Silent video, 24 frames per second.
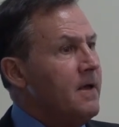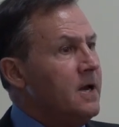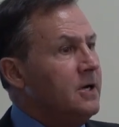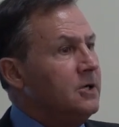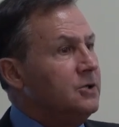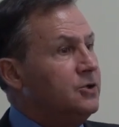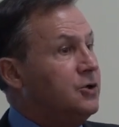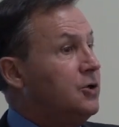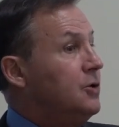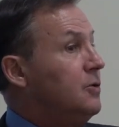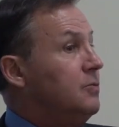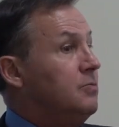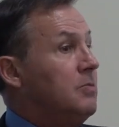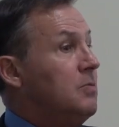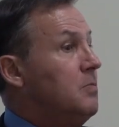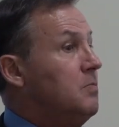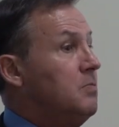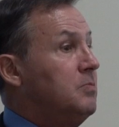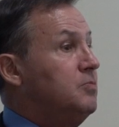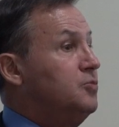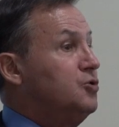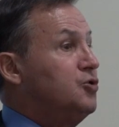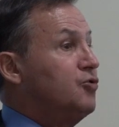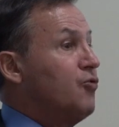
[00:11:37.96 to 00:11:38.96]
to
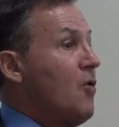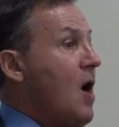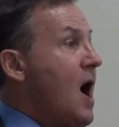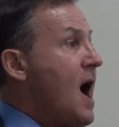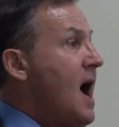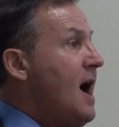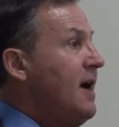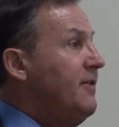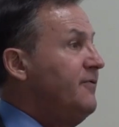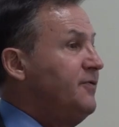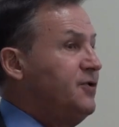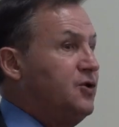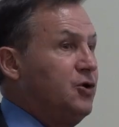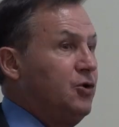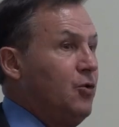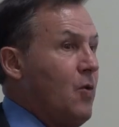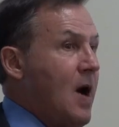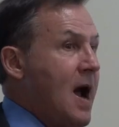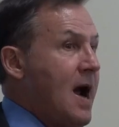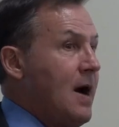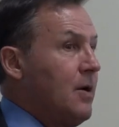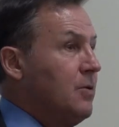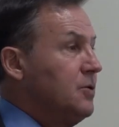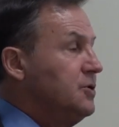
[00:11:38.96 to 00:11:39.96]
drive 2
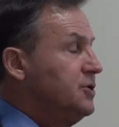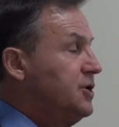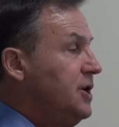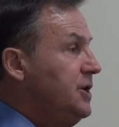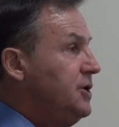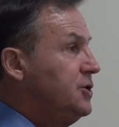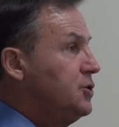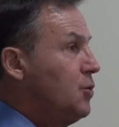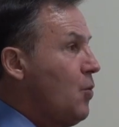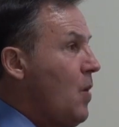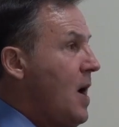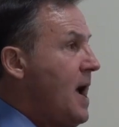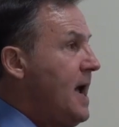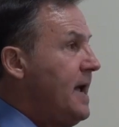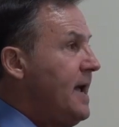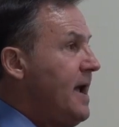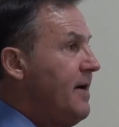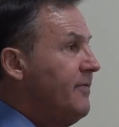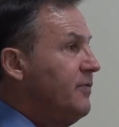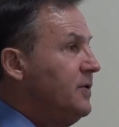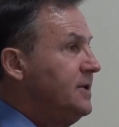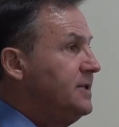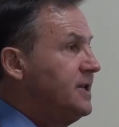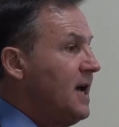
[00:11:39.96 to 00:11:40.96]
hours each way
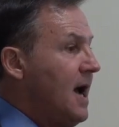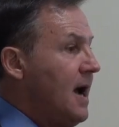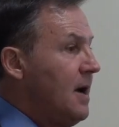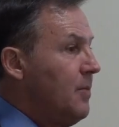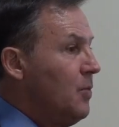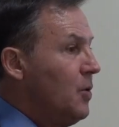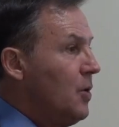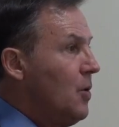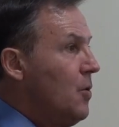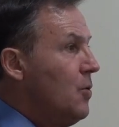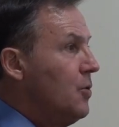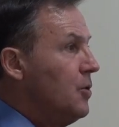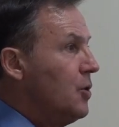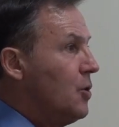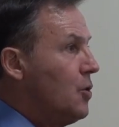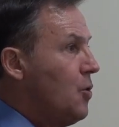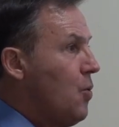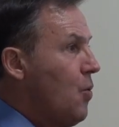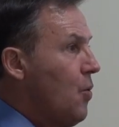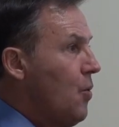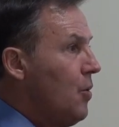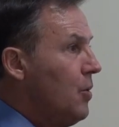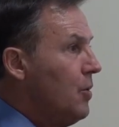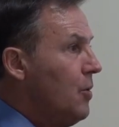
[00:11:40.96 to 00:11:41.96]
every time we're going to
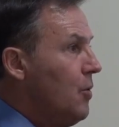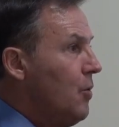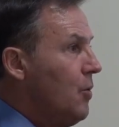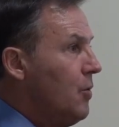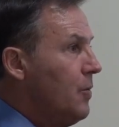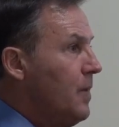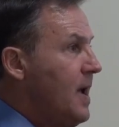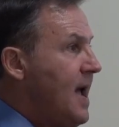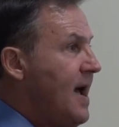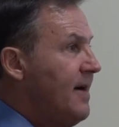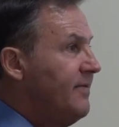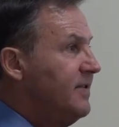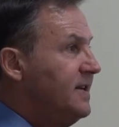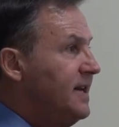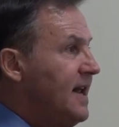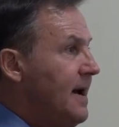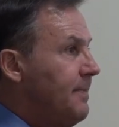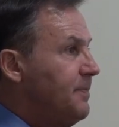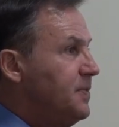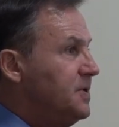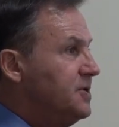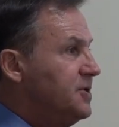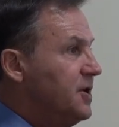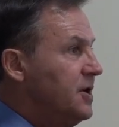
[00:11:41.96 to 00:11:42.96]
court or we have a
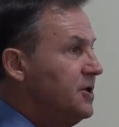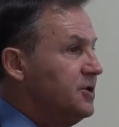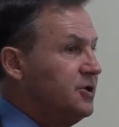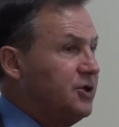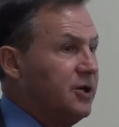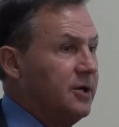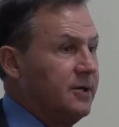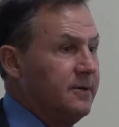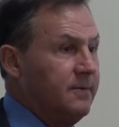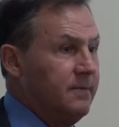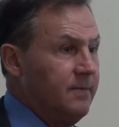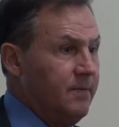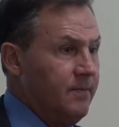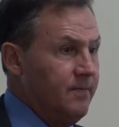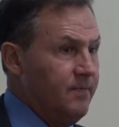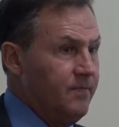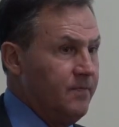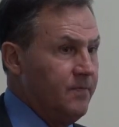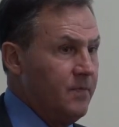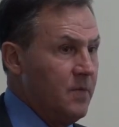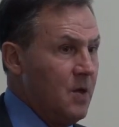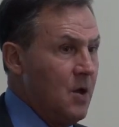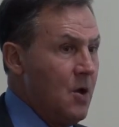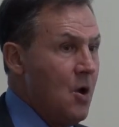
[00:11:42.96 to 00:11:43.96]
deposition,
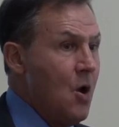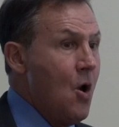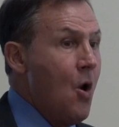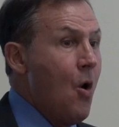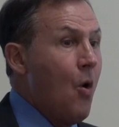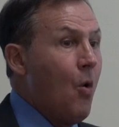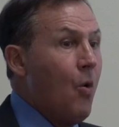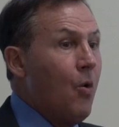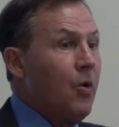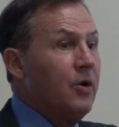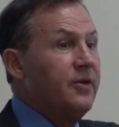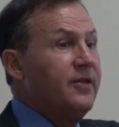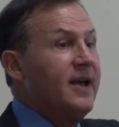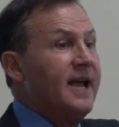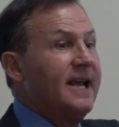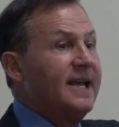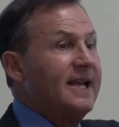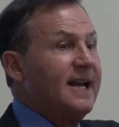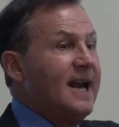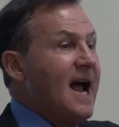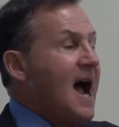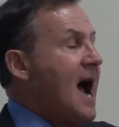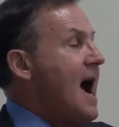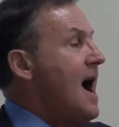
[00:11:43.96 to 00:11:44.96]
or they
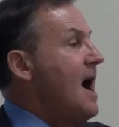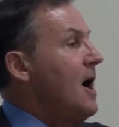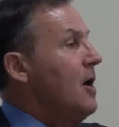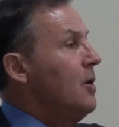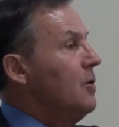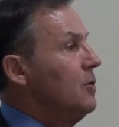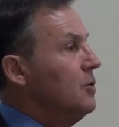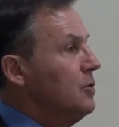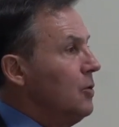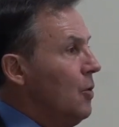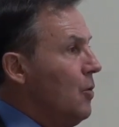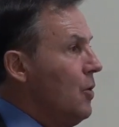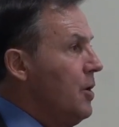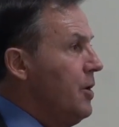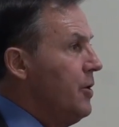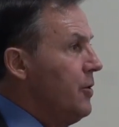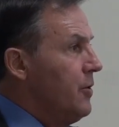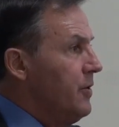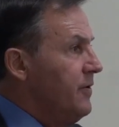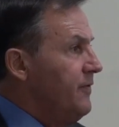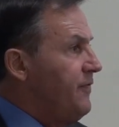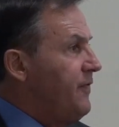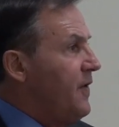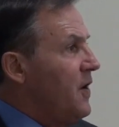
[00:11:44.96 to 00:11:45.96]
can hire a
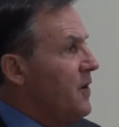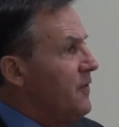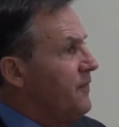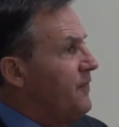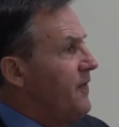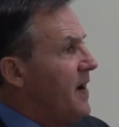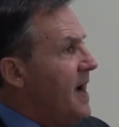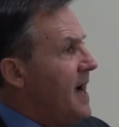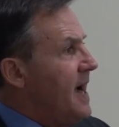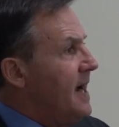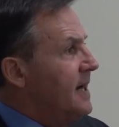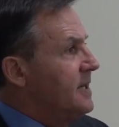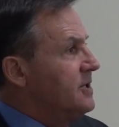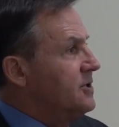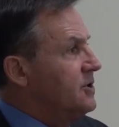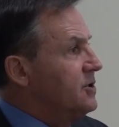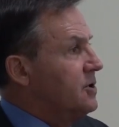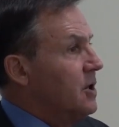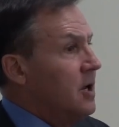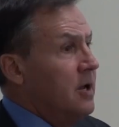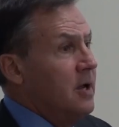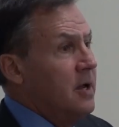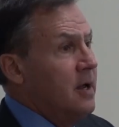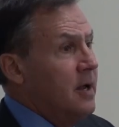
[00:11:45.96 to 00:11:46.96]
lawyer in Fairfax
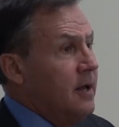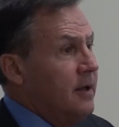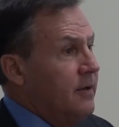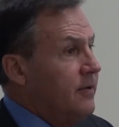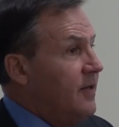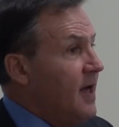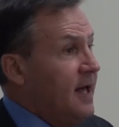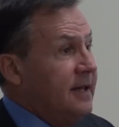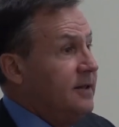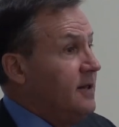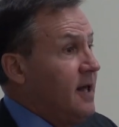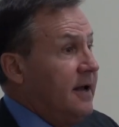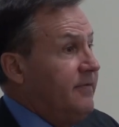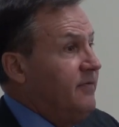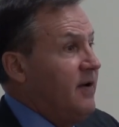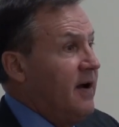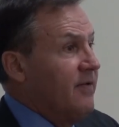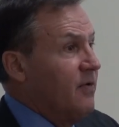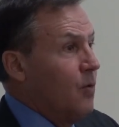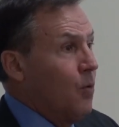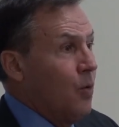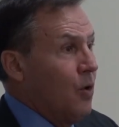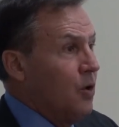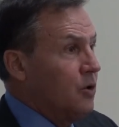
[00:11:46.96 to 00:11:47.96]
that they've
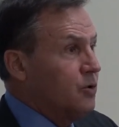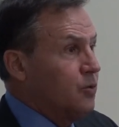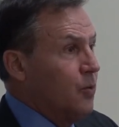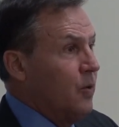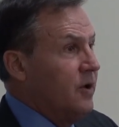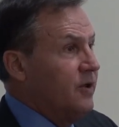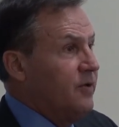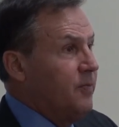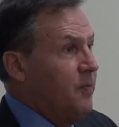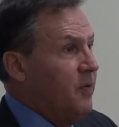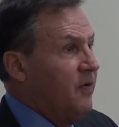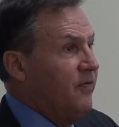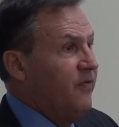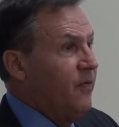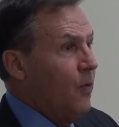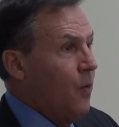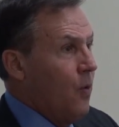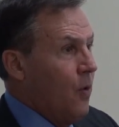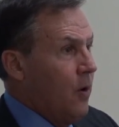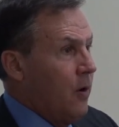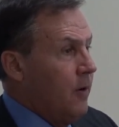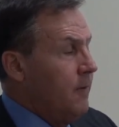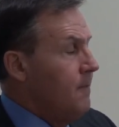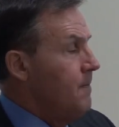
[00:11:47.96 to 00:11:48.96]
never worked with
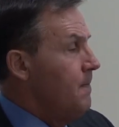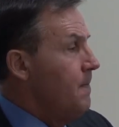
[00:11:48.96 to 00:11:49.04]
before,